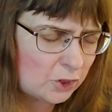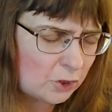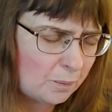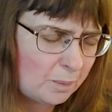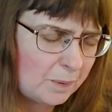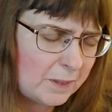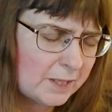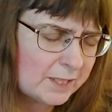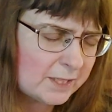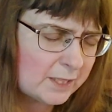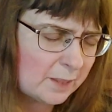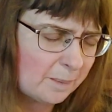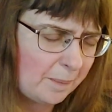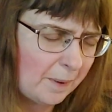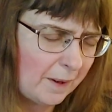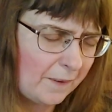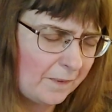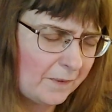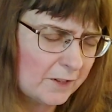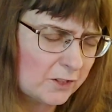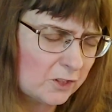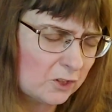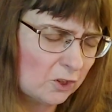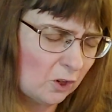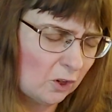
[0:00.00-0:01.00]
your peace that
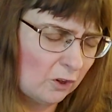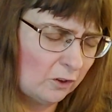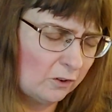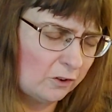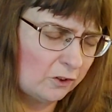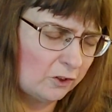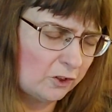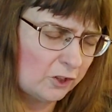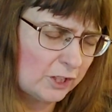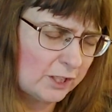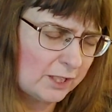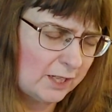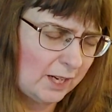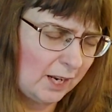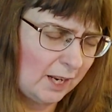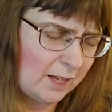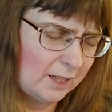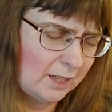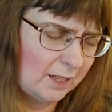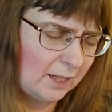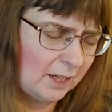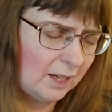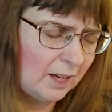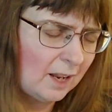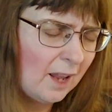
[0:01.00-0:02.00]
passeth all
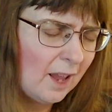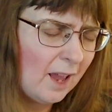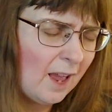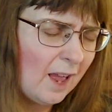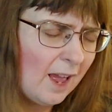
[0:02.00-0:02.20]
understanding.